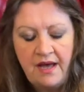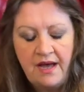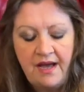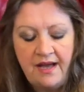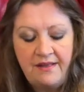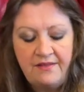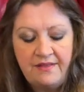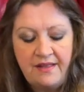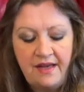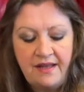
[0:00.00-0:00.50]

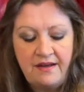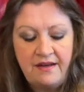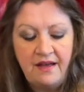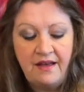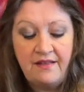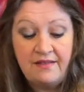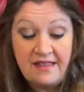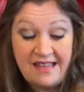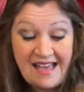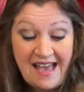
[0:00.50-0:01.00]
And then
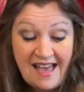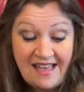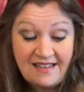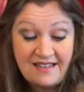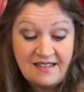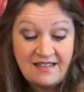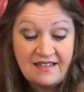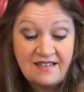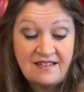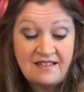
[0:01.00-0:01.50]
at the
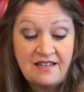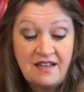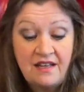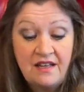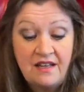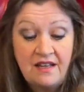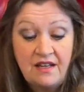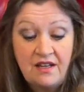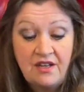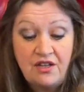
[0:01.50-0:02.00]
end,
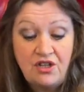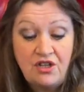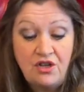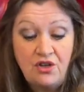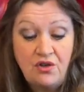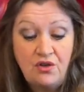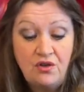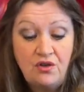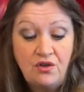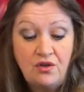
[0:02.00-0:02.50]

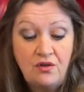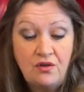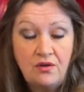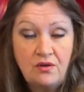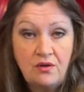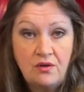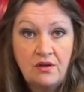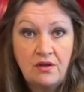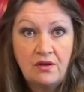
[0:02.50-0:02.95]
you